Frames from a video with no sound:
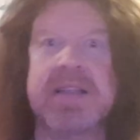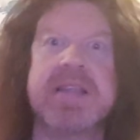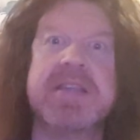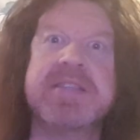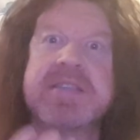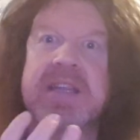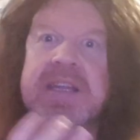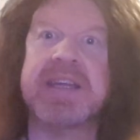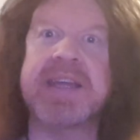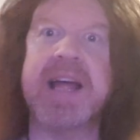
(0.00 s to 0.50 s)

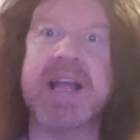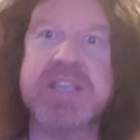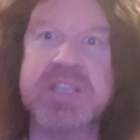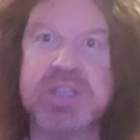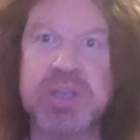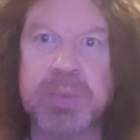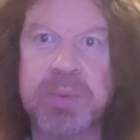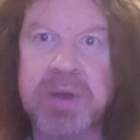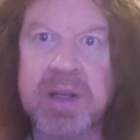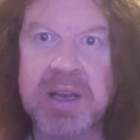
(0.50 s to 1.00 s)
Until he
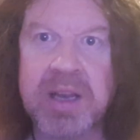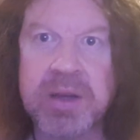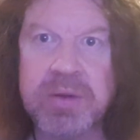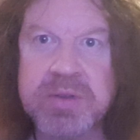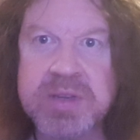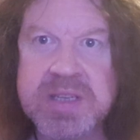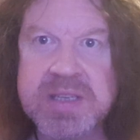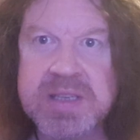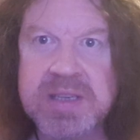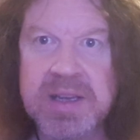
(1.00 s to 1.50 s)
gets up
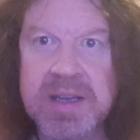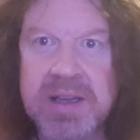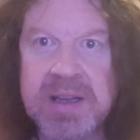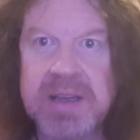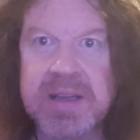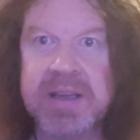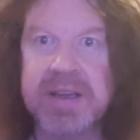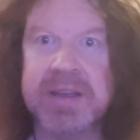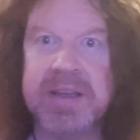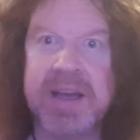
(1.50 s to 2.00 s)
close
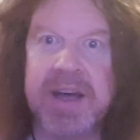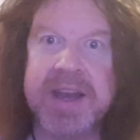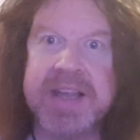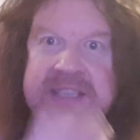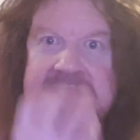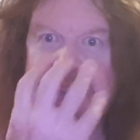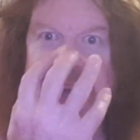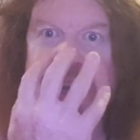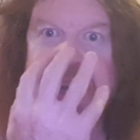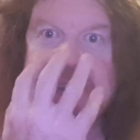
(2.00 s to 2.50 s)
and
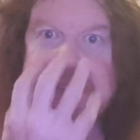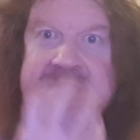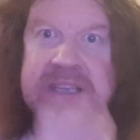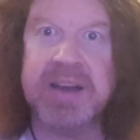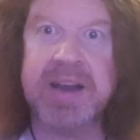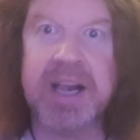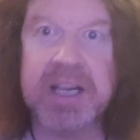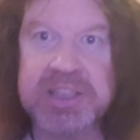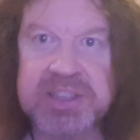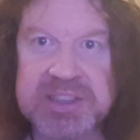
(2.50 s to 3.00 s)
his eyes
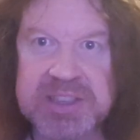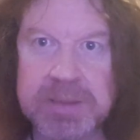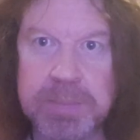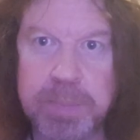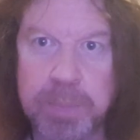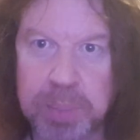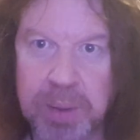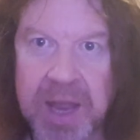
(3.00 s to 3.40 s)
are actually